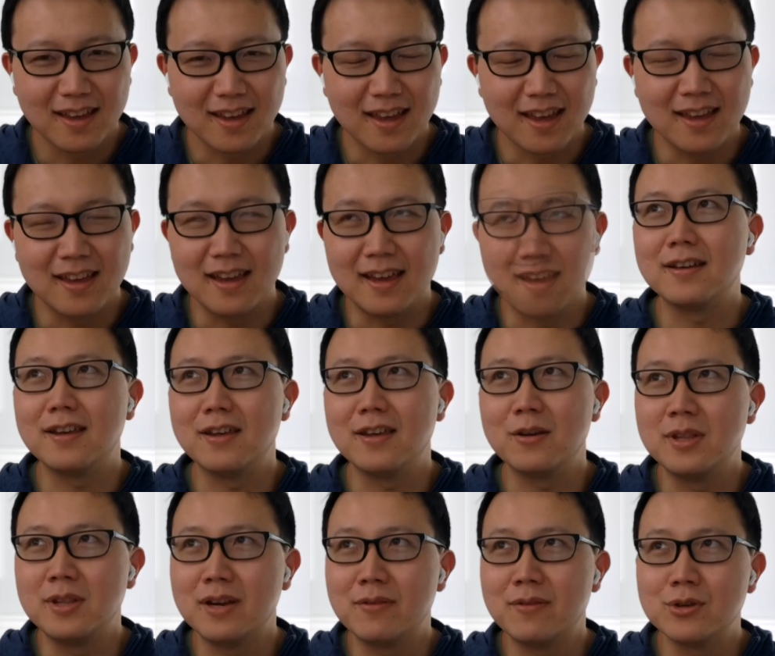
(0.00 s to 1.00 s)
And it will
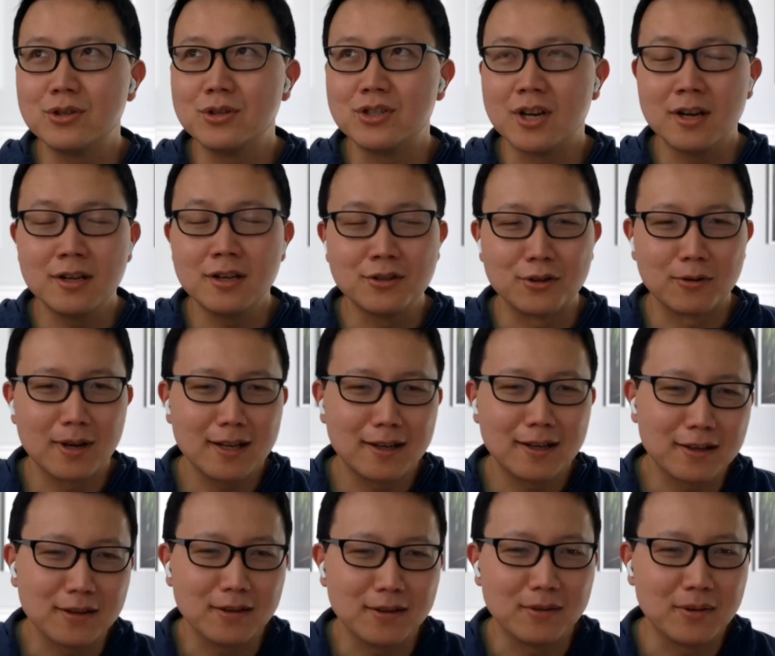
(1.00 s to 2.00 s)
never judge you, right?
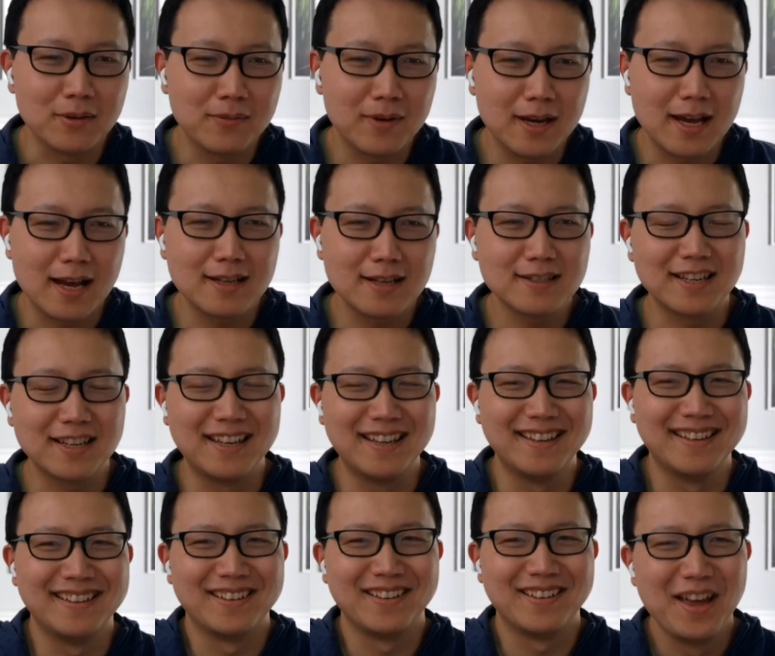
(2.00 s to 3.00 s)
Like if I ask
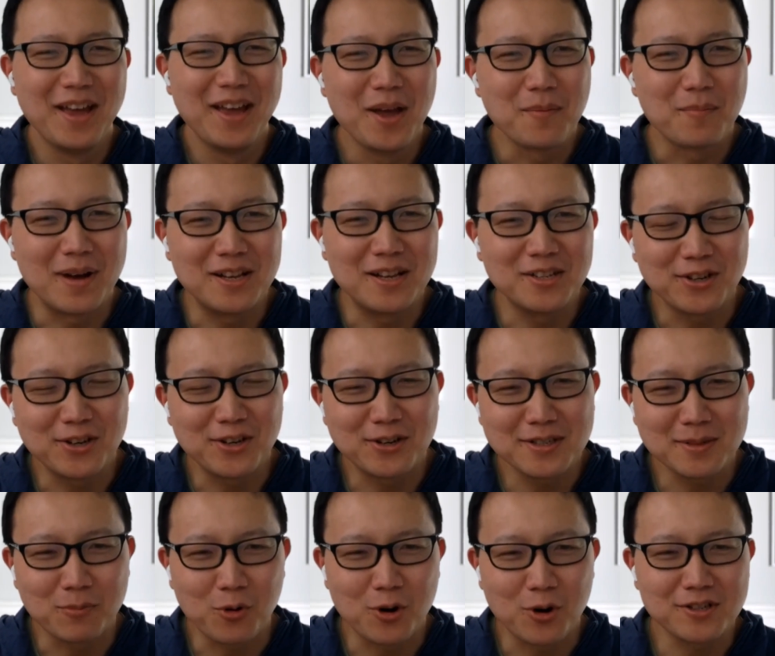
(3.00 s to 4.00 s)
my engineer
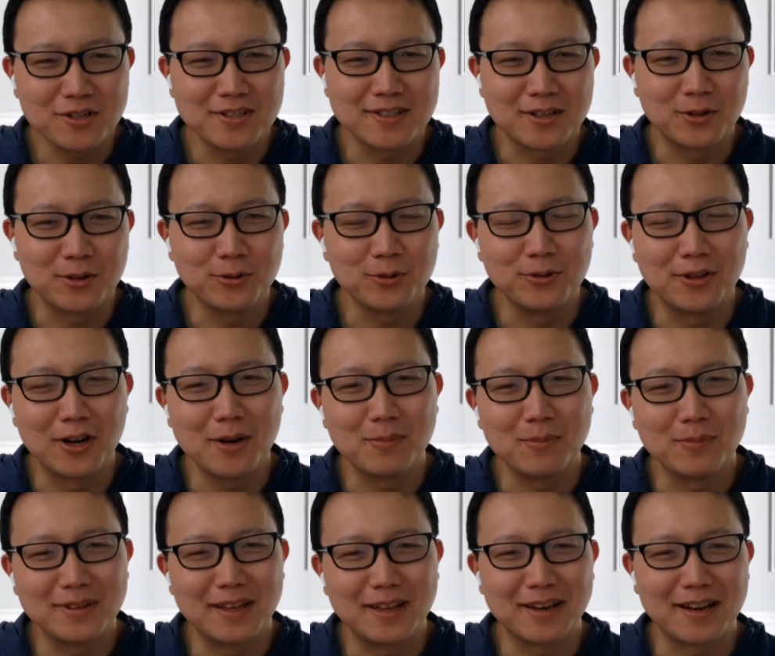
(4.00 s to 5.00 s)
some questions that are too
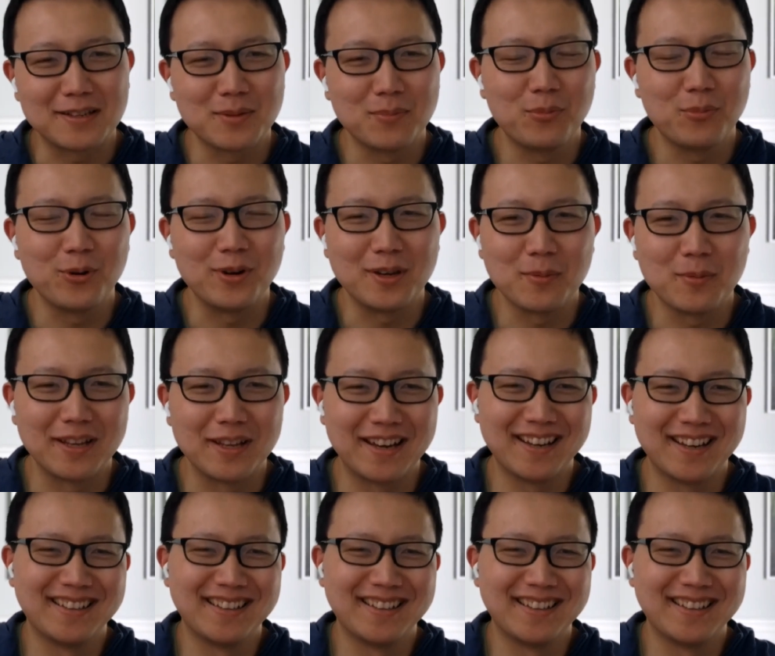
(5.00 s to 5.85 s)
dumb, like at some point he'll be like,